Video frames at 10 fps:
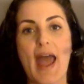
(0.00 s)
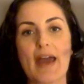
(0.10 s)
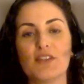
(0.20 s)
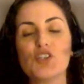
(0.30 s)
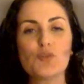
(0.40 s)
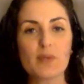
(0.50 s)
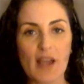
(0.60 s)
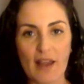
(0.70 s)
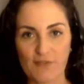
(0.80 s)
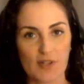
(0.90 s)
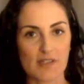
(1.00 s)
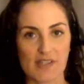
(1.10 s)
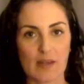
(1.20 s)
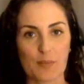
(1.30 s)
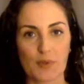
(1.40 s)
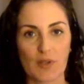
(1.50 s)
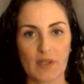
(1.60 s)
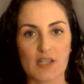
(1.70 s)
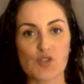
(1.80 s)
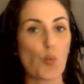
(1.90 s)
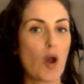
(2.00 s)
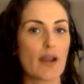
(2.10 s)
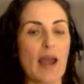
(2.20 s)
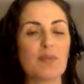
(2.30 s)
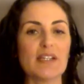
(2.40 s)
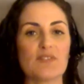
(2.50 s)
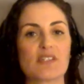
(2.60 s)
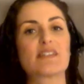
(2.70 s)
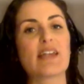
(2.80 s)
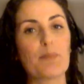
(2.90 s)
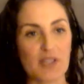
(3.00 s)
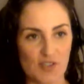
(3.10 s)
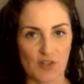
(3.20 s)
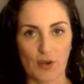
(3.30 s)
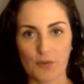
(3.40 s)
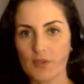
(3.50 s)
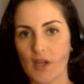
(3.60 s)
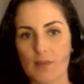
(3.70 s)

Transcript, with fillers: And the UBI, for example, is one, I believe, a stepping stone.